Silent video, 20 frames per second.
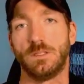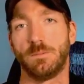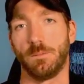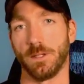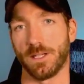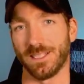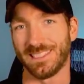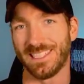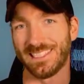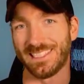
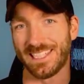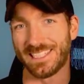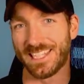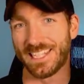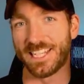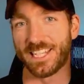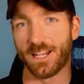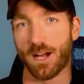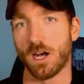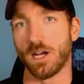because this isn't
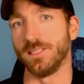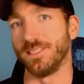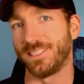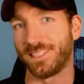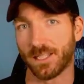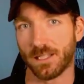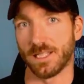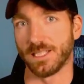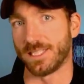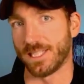an
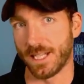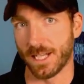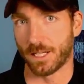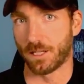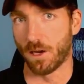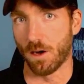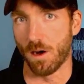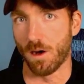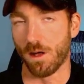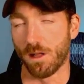unsolicited
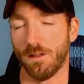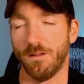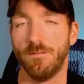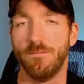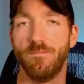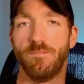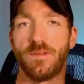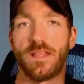call,